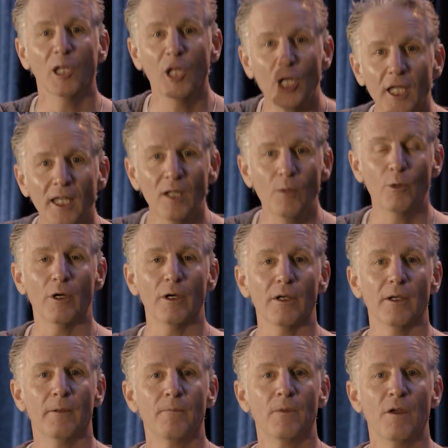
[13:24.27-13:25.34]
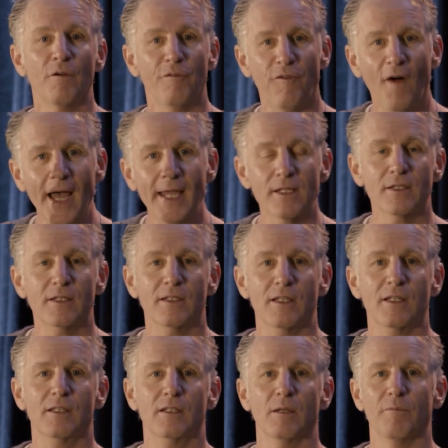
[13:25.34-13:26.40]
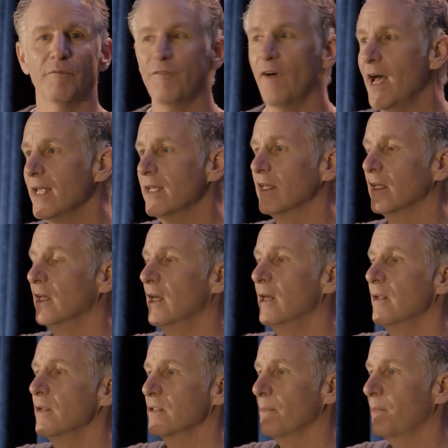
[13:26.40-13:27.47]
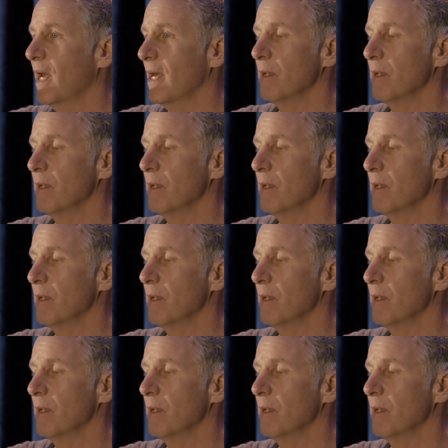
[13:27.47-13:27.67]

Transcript: Look inward. Find a system. Find some kind